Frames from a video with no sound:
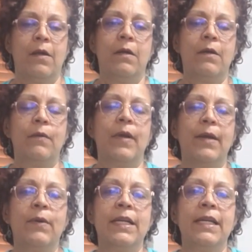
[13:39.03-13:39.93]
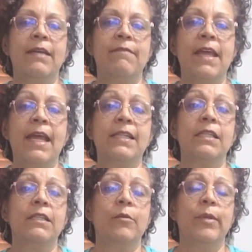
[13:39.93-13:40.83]
All right, we're going to give the hands
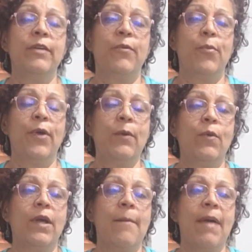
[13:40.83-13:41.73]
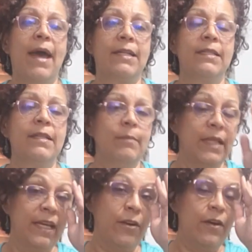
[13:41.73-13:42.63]
a little bit of a break. We'll come back to them
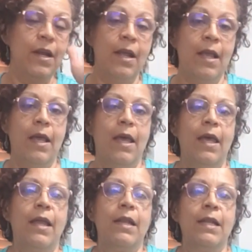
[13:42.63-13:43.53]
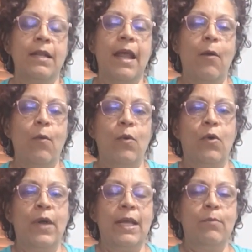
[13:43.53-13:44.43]
later. And now we'll
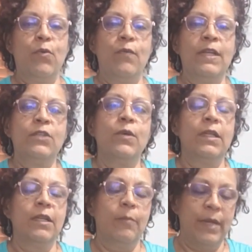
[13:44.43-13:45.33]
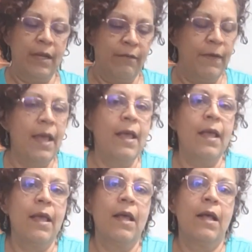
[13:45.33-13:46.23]
go ahead and move into a little bit of
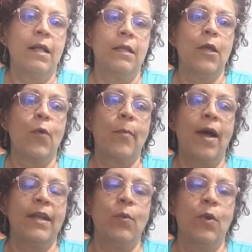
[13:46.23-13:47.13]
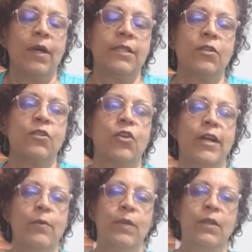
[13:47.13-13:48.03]
lower body work. So
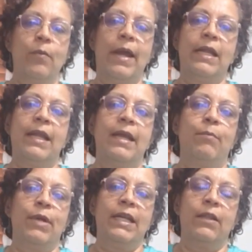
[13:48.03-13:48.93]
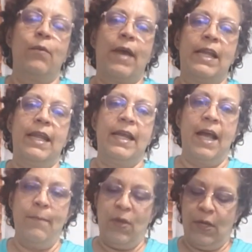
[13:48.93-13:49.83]
starting with the right leg, bringing the right leg
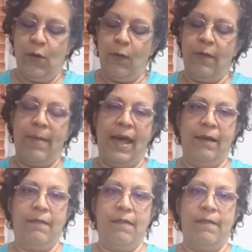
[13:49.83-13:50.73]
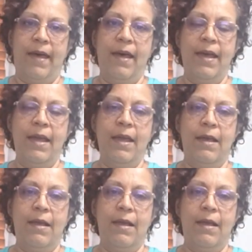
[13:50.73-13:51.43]
up. You can hold the back of the thigh.